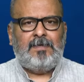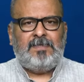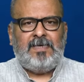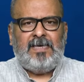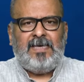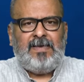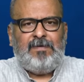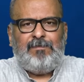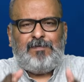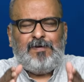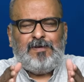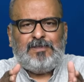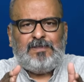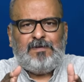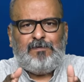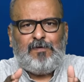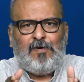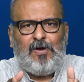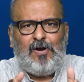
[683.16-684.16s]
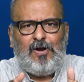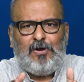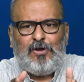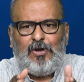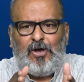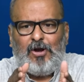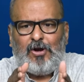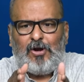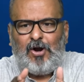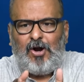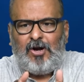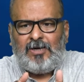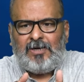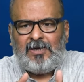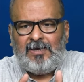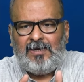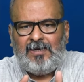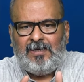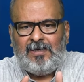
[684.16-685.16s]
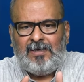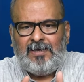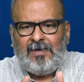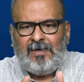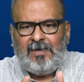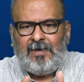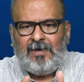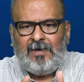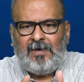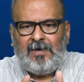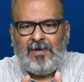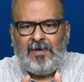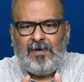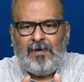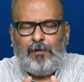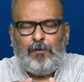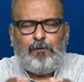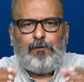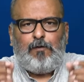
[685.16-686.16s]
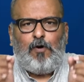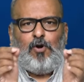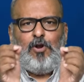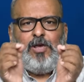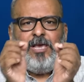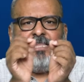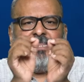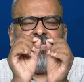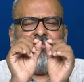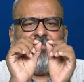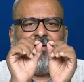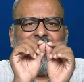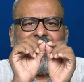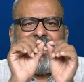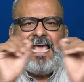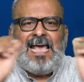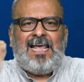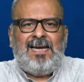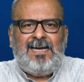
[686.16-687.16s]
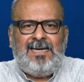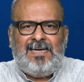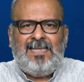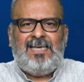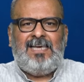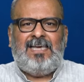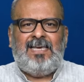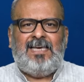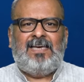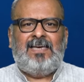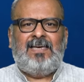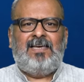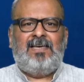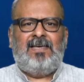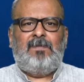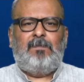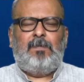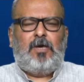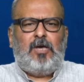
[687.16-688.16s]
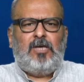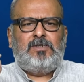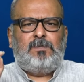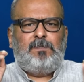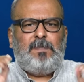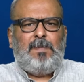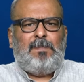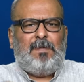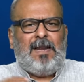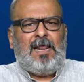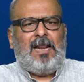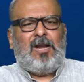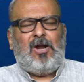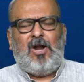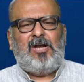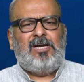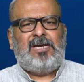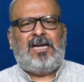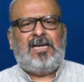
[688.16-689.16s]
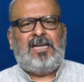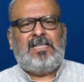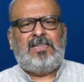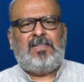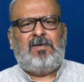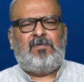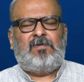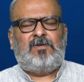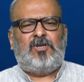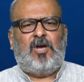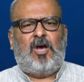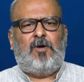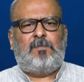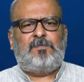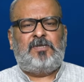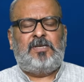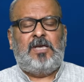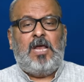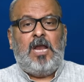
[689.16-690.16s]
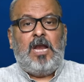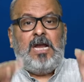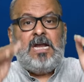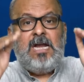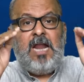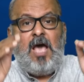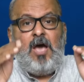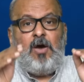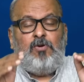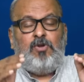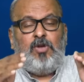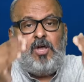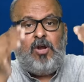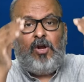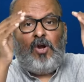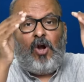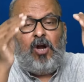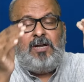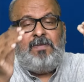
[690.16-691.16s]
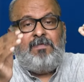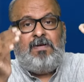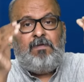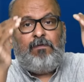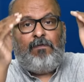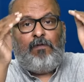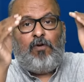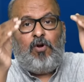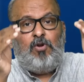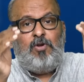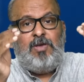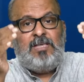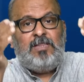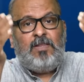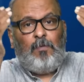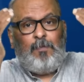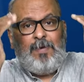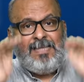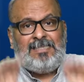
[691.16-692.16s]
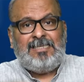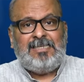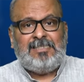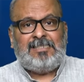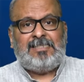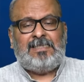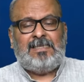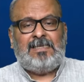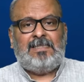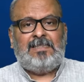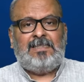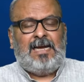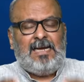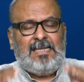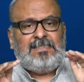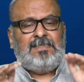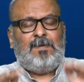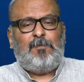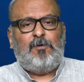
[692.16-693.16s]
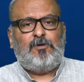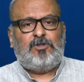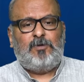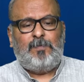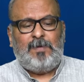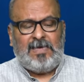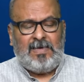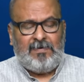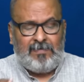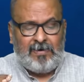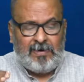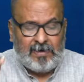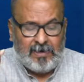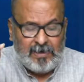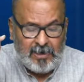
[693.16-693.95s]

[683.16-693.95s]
See, first of all, you are not following the word guarantee because people are not getting the jobs. Now, you are not even following the wages that is supposed to be given.